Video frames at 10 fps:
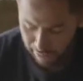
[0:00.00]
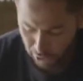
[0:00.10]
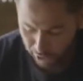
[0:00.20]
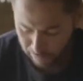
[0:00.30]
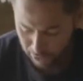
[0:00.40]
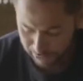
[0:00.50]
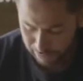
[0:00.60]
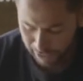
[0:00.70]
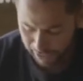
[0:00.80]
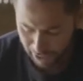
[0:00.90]
You can put as
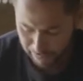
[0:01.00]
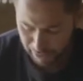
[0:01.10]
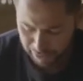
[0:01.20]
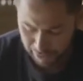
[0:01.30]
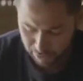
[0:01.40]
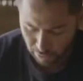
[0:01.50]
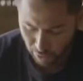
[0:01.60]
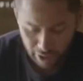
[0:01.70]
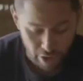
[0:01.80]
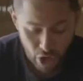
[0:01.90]
many jalapenos as you
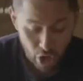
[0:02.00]
want.